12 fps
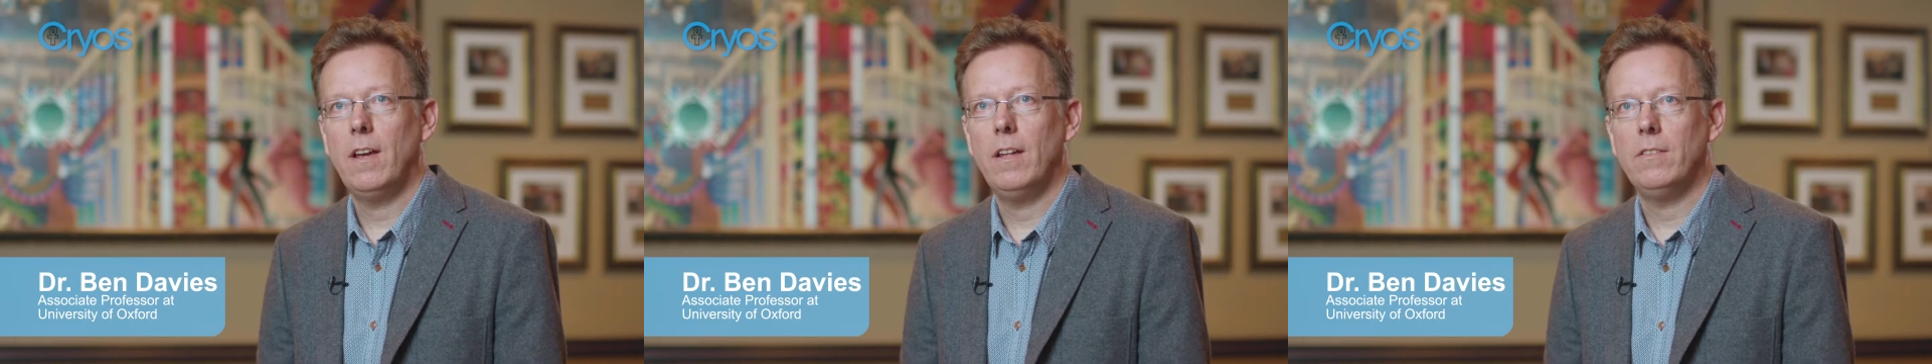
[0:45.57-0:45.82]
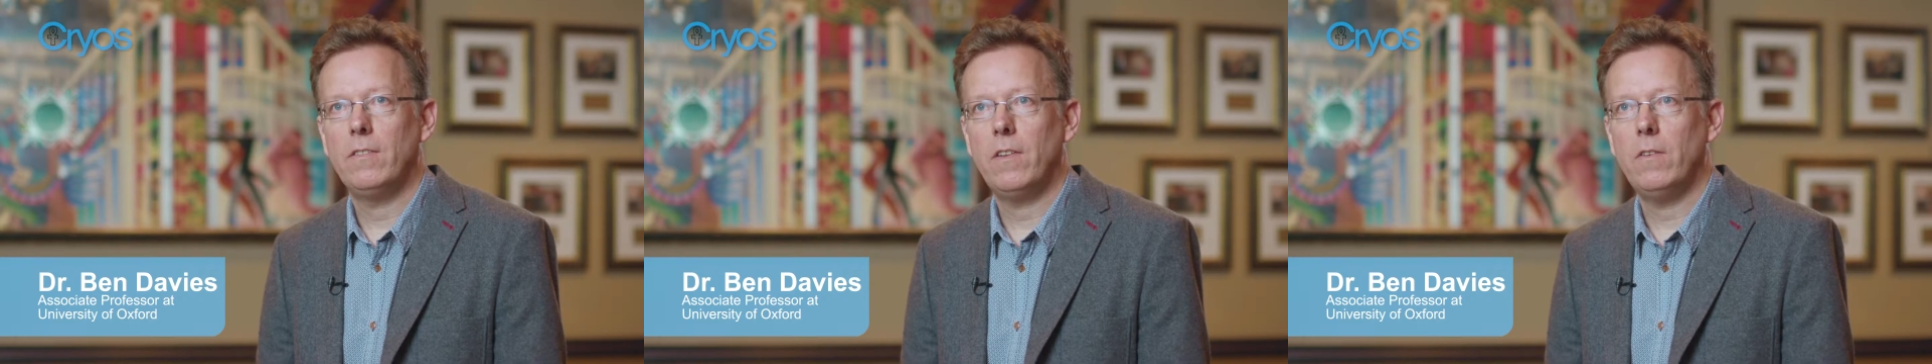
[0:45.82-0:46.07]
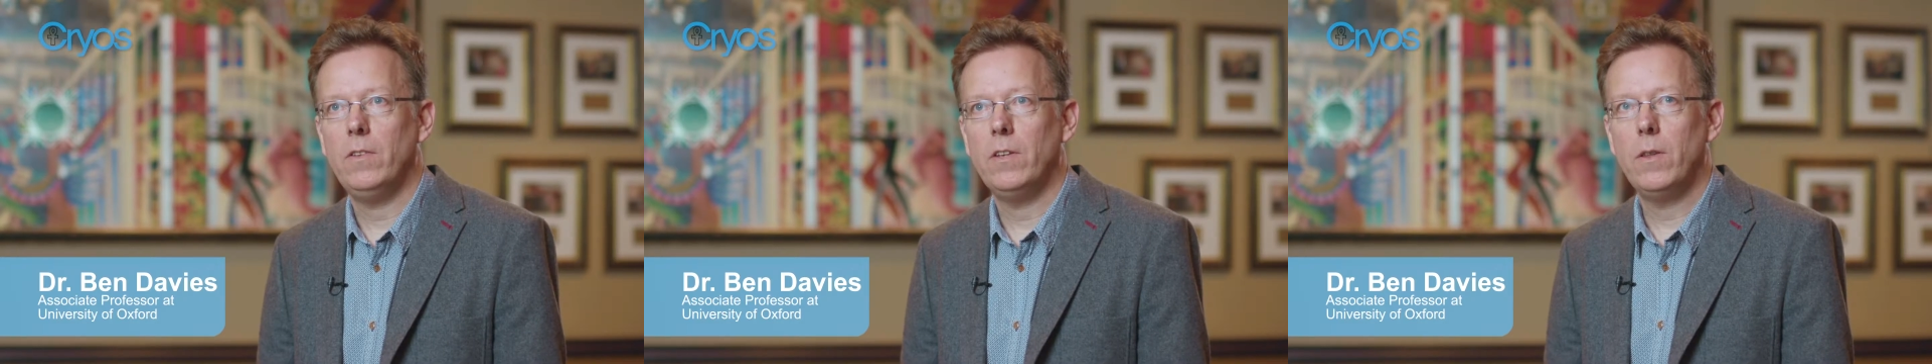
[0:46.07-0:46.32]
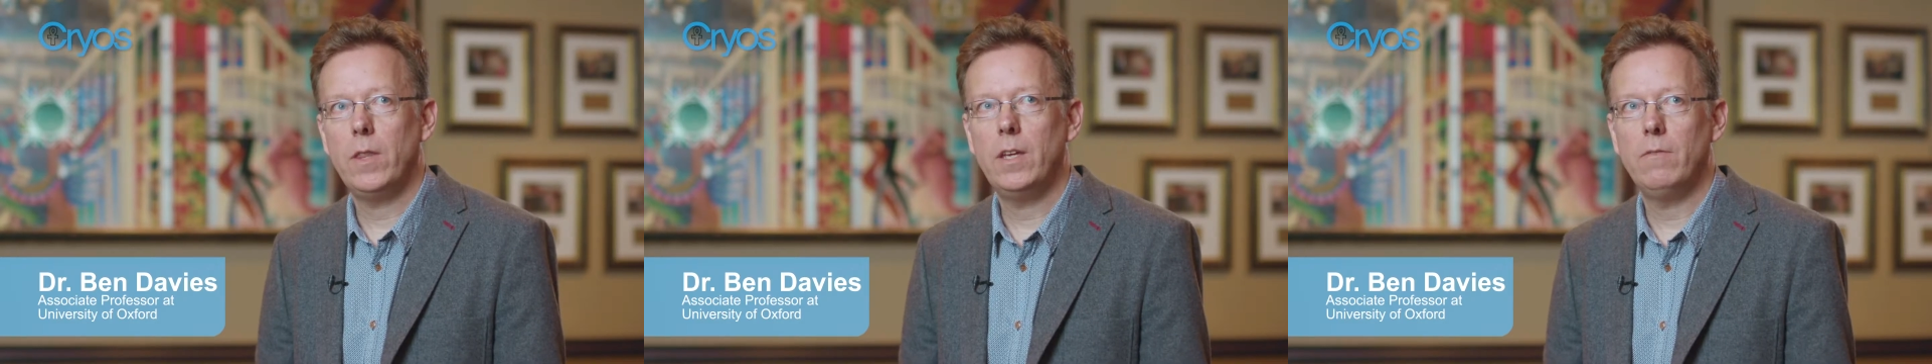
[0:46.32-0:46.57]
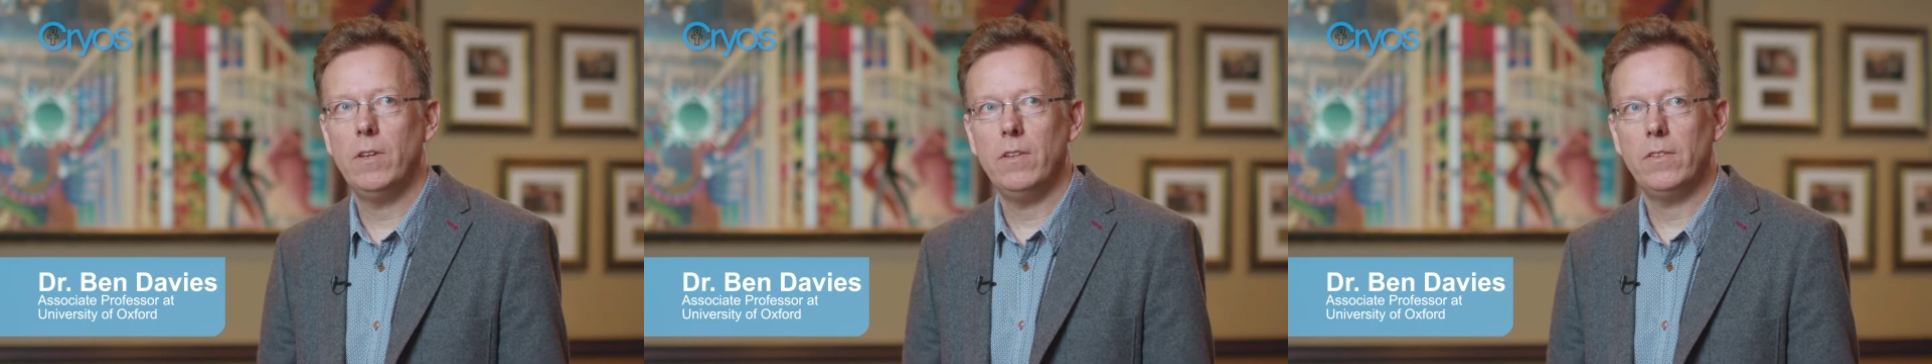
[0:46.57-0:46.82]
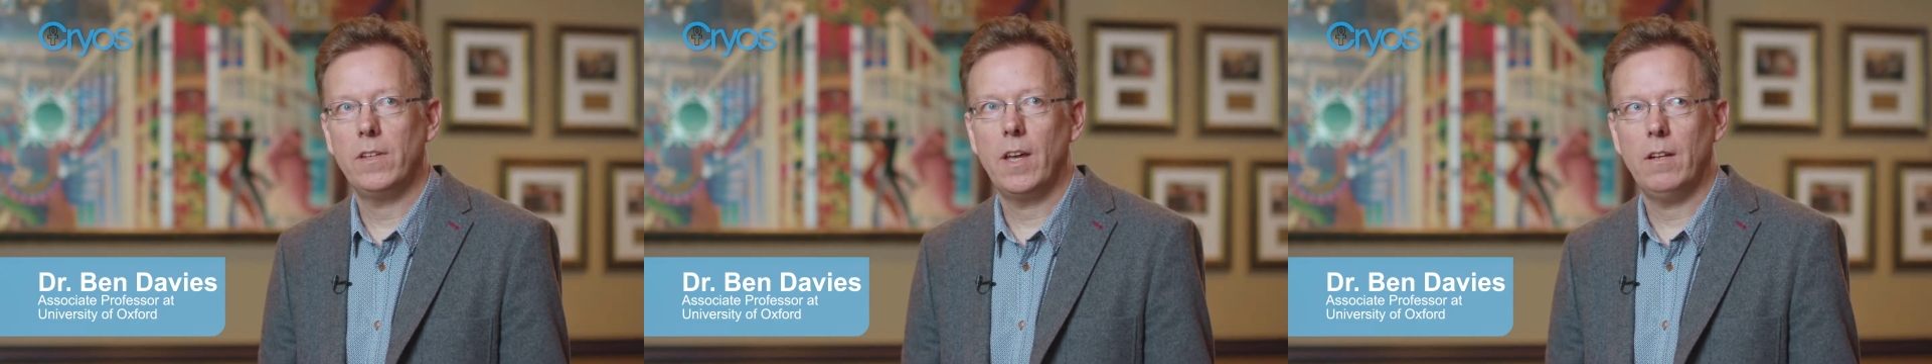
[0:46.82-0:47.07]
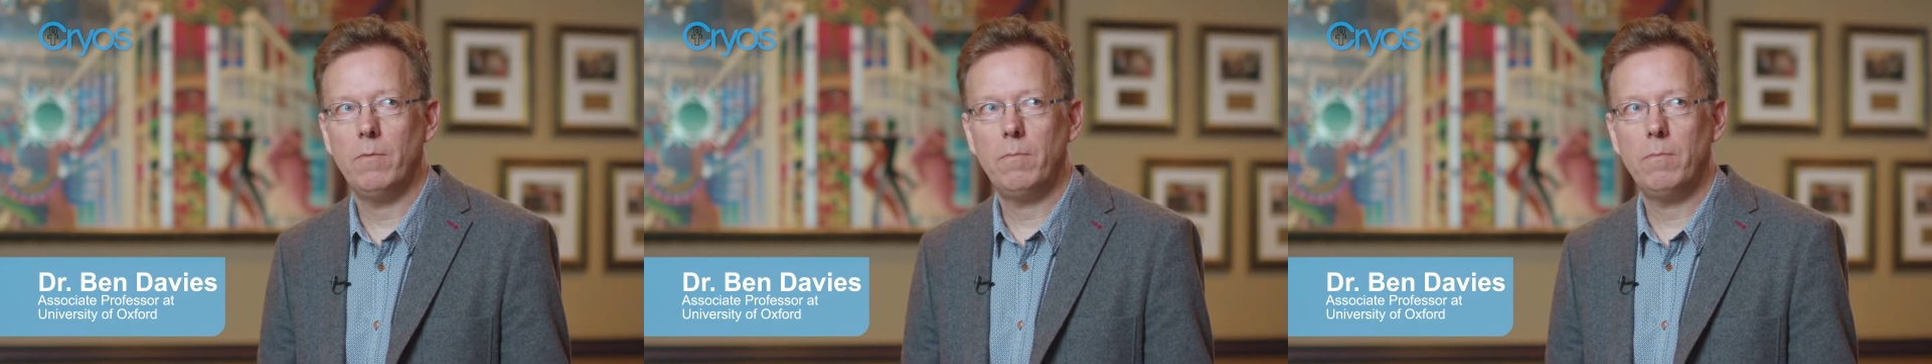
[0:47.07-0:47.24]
And so you can think of it as a kind